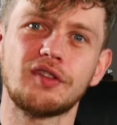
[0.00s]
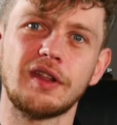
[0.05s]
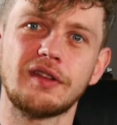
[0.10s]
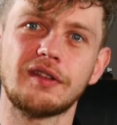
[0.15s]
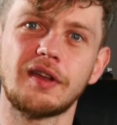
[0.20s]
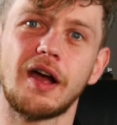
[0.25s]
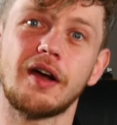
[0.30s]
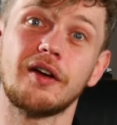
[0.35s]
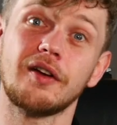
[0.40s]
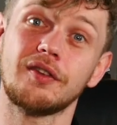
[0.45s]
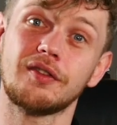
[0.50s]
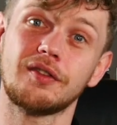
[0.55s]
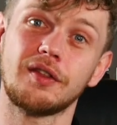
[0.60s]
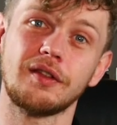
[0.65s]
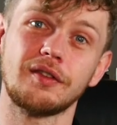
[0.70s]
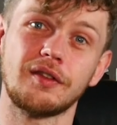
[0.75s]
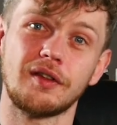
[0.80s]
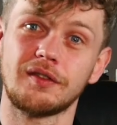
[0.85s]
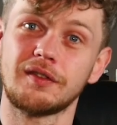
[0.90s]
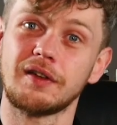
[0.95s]
guitarists
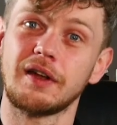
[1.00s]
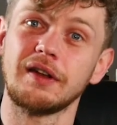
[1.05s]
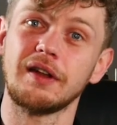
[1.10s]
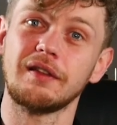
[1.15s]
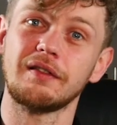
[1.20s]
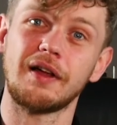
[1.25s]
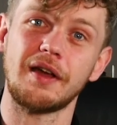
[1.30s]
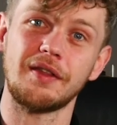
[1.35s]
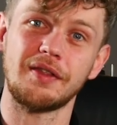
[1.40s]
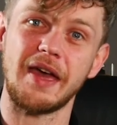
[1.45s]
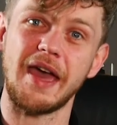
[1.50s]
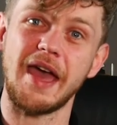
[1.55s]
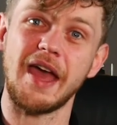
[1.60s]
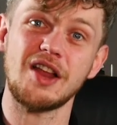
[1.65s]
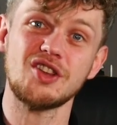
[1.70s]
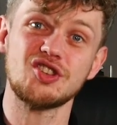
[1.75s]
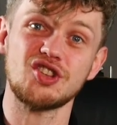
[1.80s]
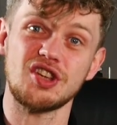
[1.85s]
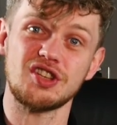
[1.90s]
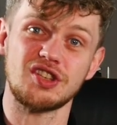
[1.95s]
think that sounding like the
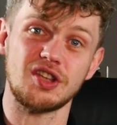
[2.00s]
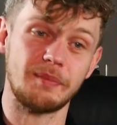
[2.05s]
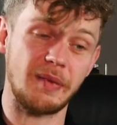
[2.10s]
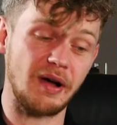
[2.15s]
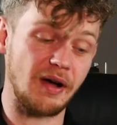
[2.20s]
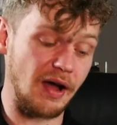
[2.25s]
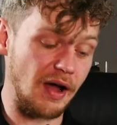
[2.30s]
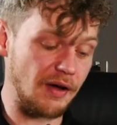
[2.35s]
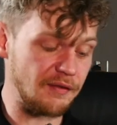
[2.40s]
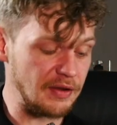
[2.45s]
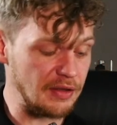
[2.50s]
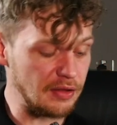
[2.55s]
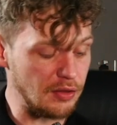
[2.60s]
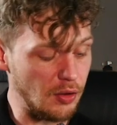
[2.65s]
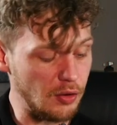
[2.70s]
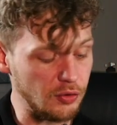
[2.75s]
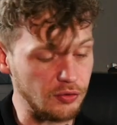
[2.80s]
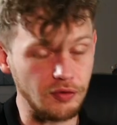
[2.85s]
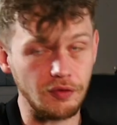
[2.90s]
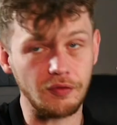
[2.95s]
Edge is about having
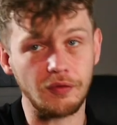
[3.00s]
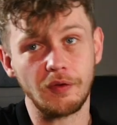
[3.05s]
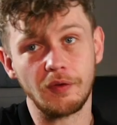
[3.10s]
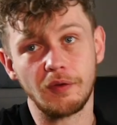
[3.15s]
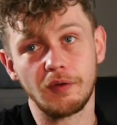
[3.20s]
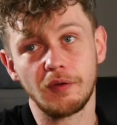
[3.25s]
loads of